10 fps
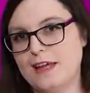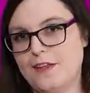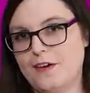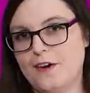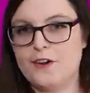
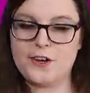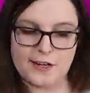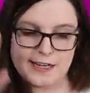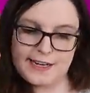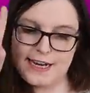Leather. You're
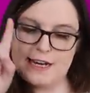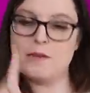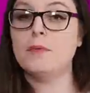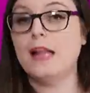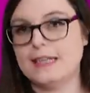gonna need
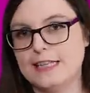Black